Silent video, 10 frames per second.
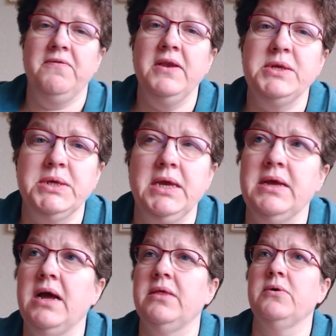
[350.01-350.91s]

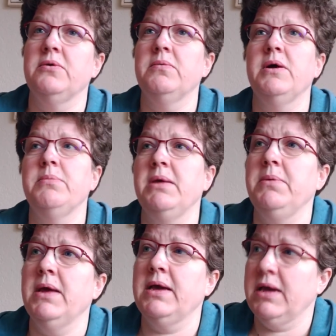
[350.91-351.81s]
finishing, I thought, well,
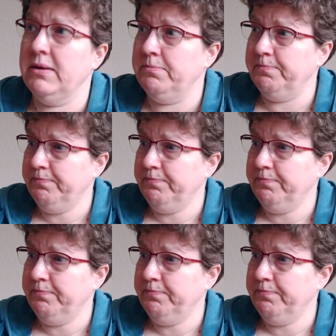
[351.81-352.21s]
maybe I can